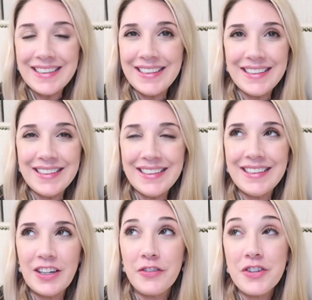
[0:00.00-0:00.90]

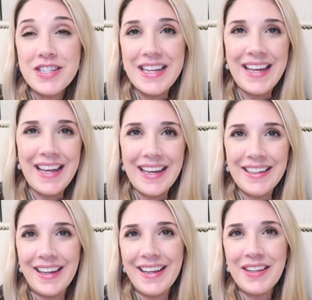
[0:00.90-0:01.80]
in, our first day
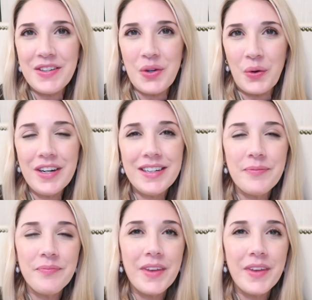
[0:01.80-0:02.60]
and night in York.